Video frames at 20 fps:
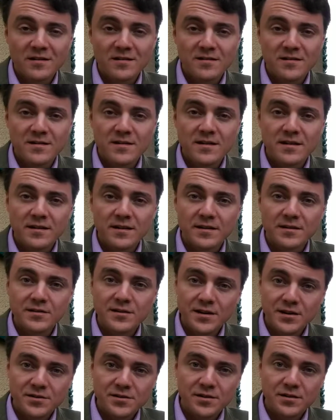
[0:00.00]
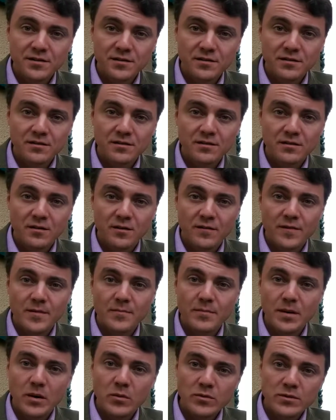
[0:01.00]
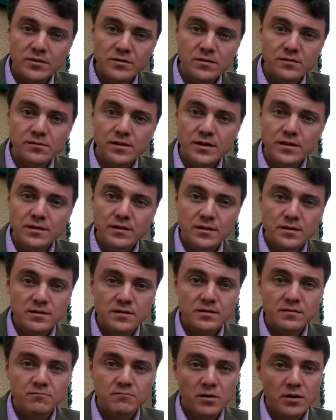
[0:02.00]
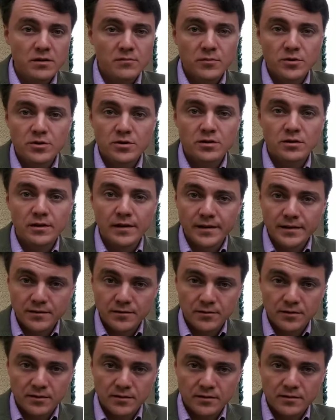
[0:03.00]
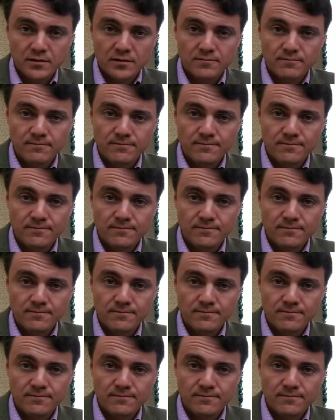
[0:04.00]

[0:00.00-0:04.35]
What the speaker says: The architecture of the power steering is pretty much clear to us.